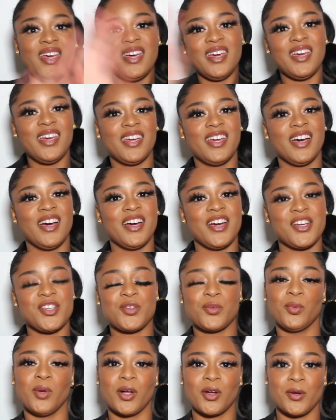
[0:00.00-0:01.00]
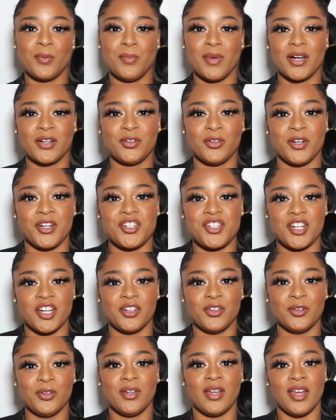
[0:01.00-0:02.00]
Hey guys, welcome back to our
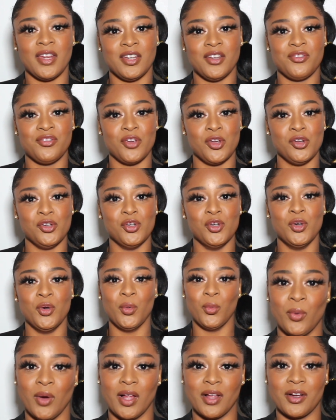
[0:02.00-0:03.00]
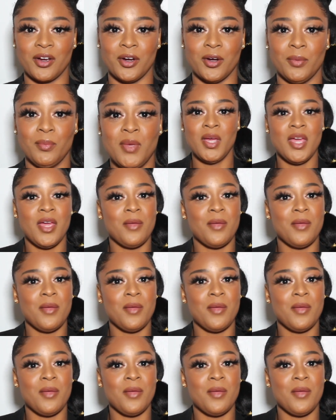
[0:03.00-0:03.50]
channel, and if you're new, welcome.